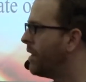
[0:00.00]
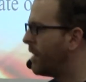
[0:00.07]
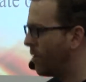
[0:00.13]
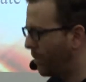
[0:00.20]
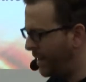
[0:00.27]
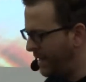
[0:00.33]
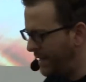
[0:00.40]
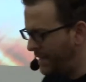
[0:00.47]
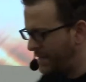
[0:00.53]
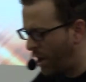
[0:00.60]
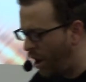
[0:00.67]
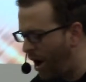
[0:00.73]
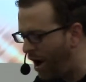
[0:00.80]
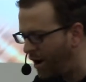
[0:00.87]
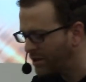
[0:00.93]
That we need to
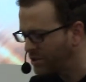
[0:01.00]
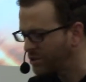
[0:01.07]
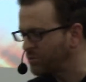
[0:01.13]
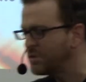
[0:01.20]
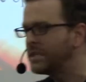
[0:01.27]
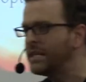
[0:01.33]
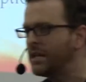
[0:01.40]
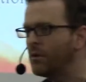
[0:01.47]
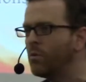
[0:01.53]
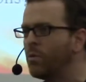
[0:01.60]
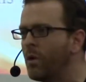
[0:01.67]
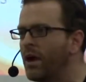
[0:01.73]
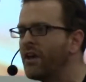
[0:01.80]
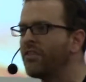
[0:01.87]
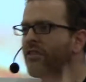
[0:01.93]
also deal
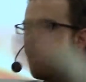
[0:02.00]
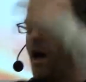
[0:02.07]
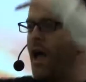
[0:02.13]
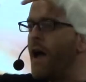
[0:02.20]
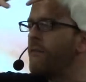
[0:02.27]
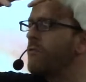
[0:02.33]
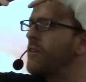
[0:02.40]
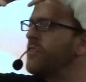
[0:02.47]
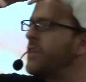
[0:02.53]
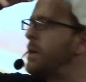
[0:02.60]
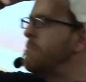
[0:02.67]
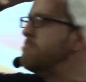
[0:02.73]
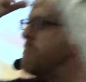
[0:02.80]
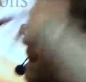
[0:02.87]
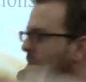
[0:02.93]
with
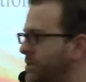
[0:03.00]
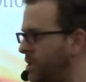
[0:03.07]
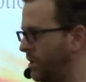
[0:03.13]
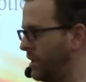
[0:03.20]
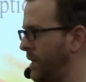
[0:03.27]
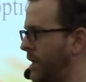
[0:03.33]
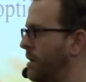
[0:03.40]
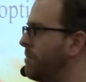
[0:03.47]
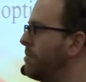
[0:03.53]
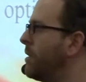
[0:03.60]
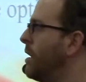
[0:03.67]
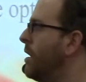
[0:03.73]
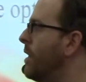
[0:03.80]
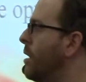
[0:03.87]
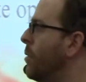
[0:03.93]
everything mentally.
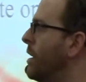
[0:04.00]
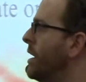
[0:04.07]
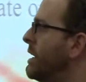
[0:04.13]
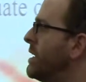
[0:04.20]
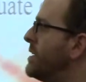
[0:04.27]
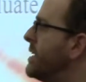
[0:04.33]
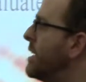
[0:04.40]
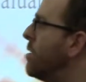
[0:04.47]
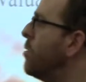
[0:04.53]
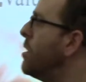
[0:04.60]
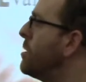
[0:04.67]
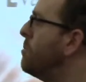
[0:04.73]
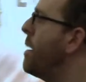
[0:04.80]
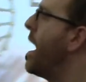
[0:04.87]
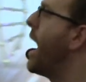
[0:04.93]
That we need to deal
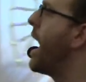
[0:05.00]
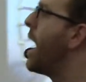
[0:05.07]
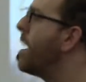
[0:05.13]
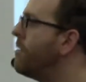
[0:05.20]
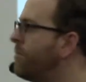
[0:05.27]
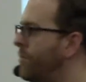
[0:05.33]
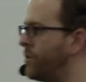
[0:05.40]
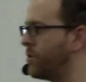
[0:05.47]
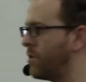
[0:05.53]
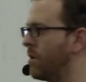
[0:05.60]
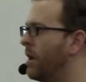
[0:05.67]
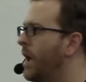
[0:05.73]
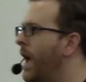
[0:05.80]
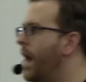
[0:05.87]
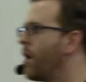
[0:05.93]
with behavior
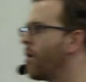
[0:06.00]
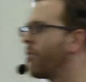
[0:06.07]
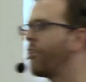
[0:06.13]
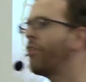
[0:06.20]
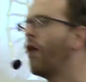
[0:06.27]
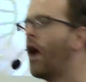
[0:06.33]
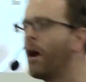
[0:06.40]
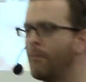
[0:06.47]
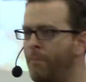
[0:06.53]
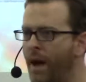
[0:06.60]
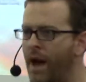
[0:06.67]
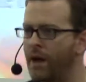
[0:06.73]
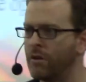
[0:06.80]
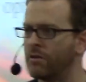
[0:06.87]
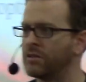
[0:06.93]
and our thought
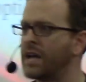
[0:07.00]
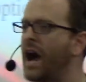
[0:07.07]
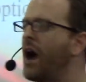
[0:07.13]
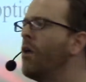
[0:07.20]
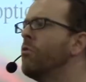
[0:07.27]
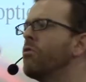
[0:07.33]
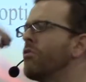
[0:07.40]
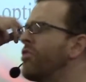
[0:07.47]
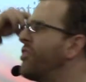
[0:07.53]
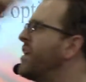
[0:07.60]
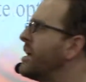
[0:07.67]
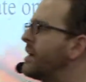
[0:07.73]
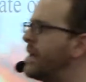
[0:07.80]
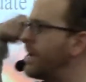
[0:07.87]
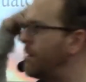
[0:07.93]
patterns, how we're
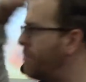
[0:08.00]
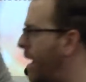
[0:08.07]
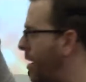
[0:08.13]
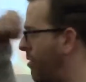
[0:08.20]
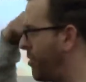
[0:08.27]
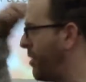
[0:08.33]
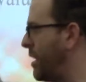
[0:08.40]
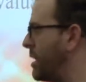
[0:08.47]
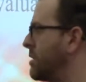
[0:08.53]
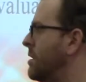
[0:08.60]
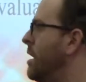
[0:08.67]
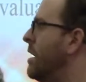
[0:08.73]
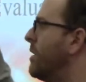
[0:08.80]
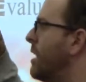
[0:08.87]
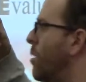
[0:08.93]
thinking about things.
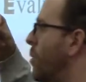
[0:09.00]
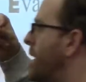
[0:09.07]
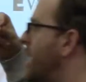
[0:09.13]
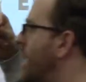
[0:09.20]
That we